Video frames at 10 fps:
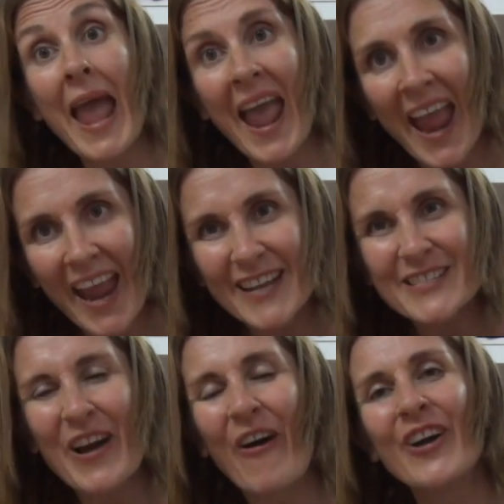and
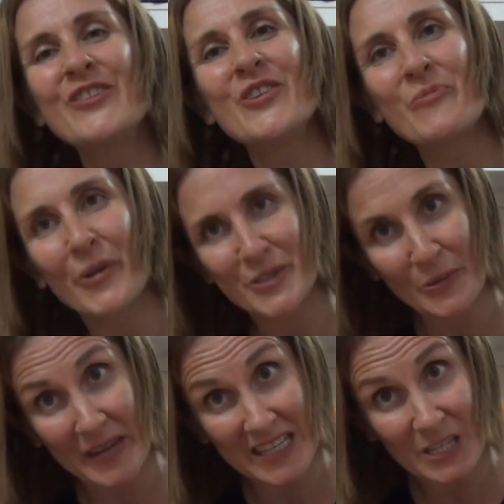I knew what
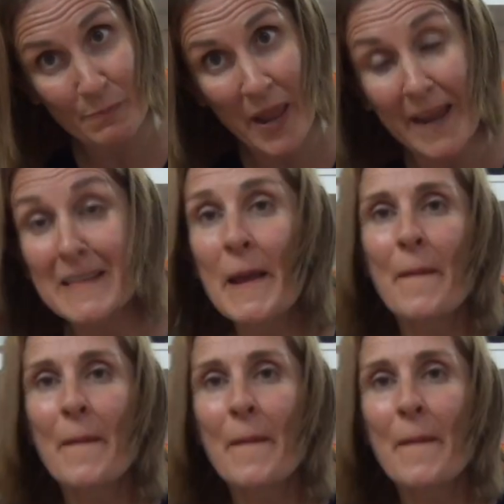to expect.